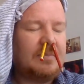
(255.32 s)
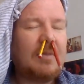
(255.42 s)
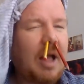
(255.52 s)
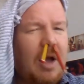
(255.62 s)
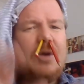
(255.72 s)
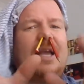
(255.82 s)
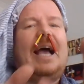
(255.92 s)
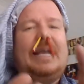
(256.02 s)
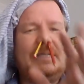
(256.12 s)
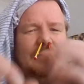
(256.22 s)

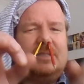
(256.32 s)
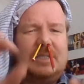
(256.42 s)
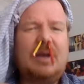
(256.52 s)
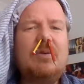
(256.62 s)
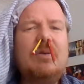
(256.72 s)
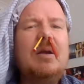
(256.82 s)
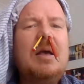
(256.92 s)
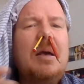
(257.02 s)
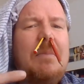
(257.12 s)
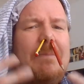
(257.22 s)
Okay, so
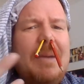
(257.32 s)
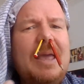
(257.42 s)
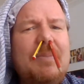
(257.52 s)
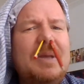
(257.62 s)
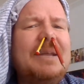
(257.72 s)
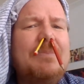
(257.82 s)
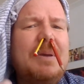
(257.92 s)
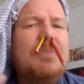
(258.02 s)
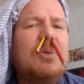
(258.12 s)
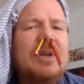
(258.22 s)
maybe the
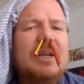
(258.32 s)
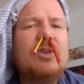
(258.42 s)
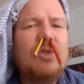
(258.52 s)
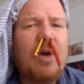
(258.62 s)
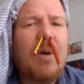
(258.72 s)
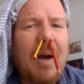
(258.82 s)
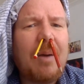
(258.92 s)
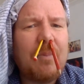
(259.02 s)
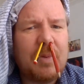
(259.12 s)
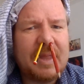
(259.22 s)
people didn't grow
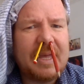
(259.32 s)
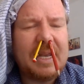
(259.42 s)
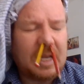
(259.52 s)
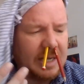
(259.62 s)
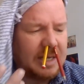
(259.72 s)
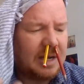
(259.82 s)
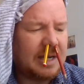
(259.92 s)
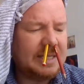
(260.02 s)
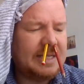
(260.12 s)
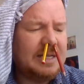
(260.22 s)
up with it like I
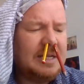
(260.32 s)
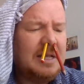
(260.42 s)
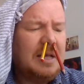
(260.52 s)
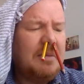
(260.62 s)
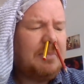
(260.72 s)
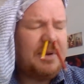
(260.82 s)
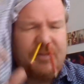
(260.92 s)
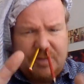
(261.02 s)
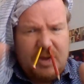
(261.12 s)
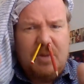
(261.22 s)
did, but a
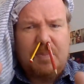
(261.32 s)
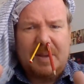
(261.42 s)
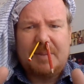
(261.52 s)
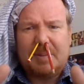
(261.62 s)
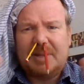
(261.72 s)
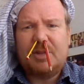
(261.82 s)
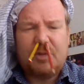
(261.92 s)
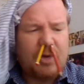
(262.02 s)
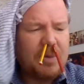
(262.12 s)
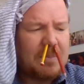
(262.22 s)
few people in the
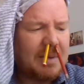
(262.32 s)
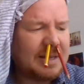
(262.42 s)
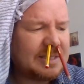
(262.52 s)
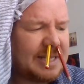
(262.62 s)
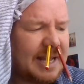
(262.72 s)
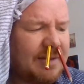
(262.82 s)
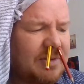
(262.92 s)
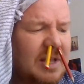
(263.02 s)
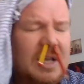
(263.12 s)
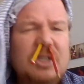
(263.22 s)
room must have.
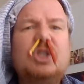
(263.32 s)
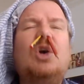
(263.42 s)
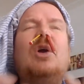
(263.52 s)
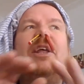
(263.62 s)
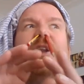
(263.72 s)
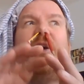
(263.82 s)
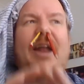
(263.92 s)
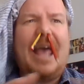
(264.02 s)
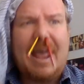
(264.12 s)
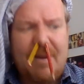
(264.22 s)
Surely not
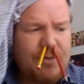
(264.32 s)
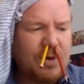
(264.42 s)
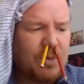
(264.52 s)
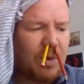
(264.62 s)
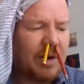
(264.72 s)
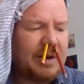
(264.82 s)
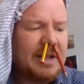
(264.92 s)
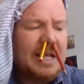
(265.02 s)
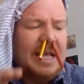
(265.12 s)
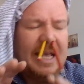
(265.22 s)
everyone
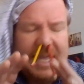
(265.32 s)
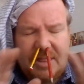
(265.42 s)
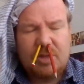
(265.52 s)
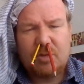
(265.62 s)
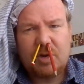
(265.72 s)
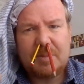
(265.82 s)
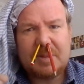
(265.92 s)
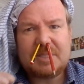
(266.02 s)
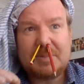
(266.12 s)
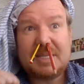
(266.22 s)
in the room
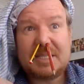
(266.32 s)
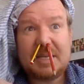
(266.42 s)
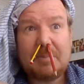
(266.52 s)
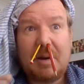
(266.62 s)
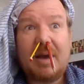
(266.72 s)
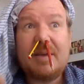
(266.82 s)
is missing my